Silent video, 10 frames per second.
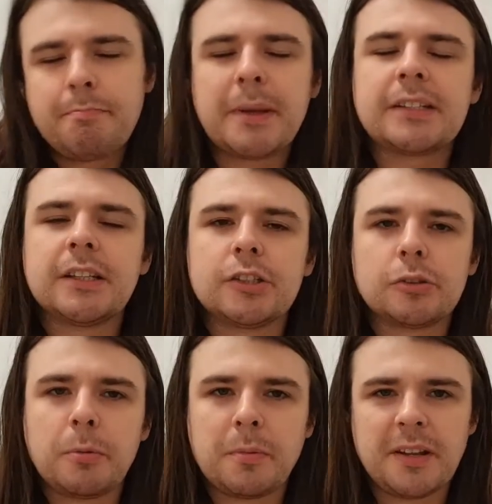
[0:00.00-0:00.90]
mix things
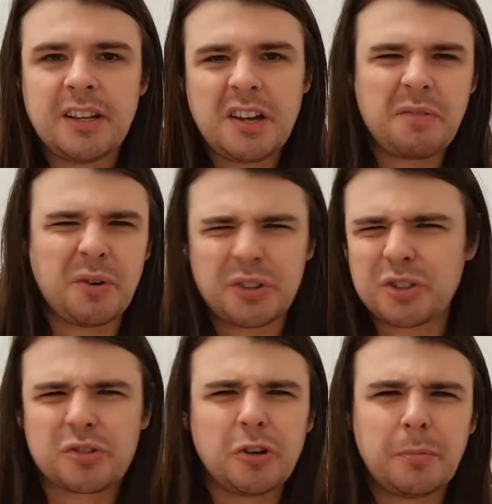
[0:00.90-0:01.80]
up, avoid the
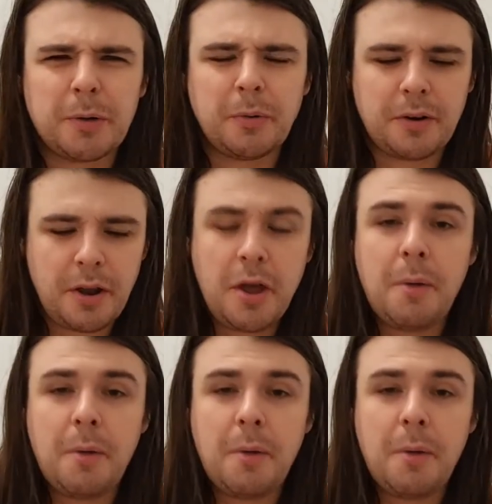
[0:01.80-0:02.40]
strawberry one.